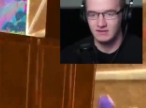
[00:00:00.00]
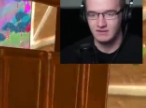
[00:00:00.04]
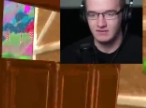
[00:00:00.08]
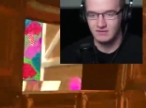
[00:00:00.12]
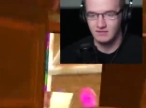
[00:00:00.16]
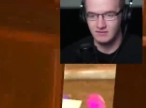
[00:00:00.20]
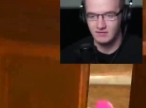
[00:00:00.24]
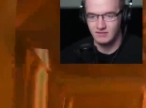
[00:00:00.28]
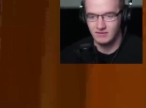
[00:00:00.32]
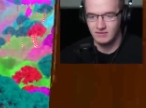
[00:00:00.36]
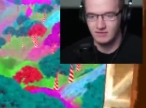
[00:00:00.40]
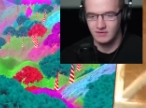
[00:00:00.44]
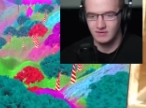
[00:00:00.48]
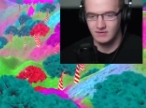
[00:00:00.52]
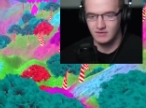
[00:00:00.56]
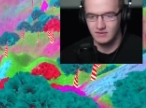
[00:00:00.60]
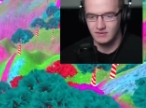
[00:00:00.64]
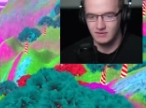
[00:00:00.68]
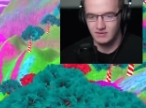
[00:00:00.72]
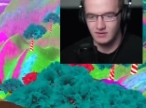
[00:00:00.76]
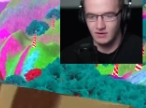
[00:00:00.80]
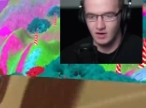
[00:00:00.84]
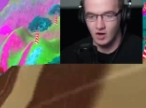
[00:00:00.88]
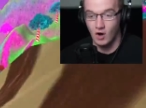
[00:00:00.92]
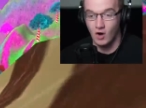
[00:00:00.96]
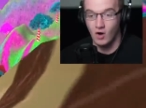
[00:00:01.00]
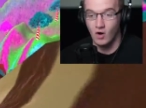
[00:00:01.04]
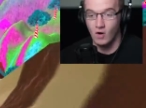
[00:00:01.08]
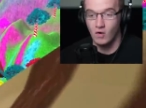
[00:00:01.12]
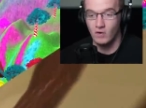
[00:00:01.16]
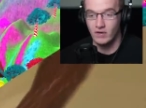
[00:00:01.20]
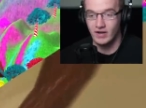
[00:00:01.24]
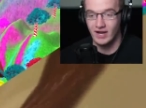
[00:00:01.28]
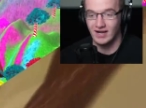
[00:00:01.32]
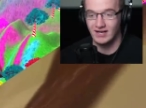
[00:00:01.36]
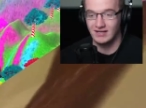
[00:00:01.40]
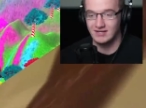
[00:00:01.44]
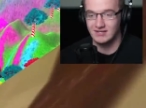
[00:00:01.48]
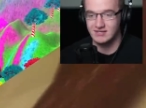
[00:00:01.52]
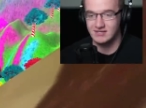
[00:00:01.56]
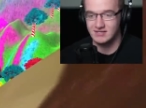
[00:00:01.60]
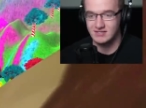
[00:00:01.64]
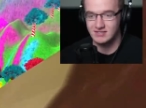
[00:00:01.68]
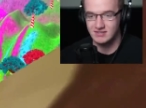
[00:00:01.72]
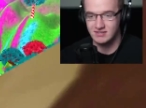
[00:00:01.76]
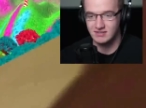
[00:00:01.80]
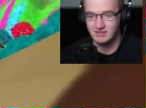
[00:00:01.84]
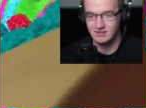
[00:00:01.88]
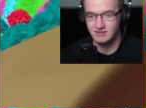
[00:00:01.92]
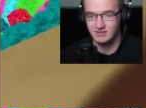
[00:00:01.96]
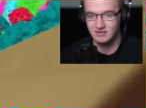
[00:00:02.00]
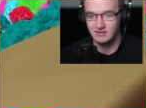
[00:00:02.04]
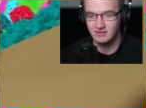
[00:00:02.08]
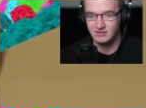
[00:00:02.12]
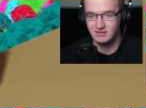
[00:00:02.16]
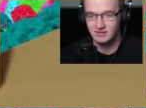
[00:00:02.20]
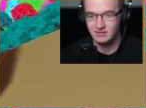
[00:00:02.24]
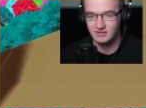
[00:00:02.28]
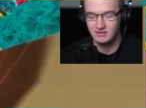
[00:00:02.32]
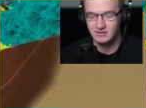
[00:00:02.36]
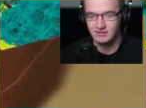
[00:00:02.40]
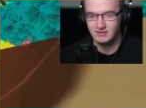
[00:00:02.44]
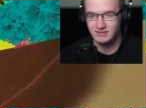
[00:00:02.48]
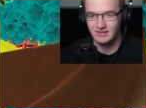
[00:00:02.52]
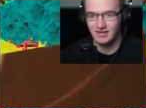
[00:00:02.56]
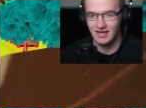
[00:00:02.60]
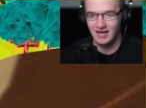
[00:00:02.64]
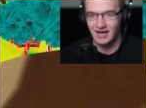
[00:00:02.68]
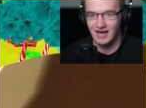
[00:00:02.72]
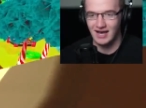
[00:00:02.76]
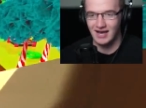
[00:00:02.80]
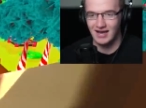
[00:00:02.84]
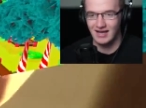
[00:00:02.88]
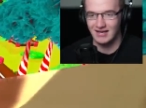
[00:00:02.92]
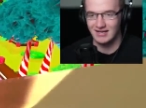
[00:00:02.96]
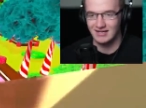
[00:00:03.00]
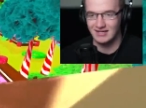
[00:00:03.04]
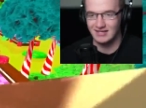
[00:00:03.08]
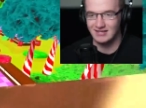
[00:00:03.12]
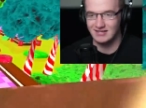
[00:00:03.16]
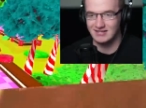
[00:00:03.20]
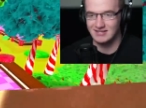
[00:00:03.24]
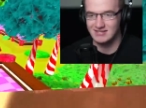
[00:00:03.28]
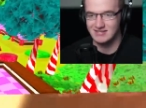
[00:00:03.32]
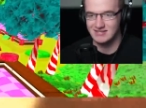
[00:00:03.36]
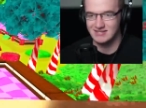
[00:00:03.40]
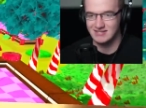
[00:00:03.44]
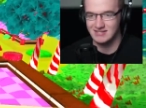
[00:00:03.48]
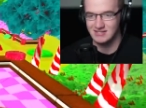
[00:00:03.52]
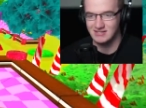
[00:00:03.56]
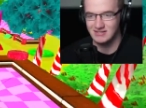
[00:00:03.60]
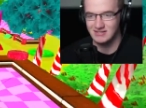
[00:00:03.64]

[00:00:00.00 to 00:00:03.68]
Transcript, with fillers: it. Oh, nice. Oh, nice, Nice.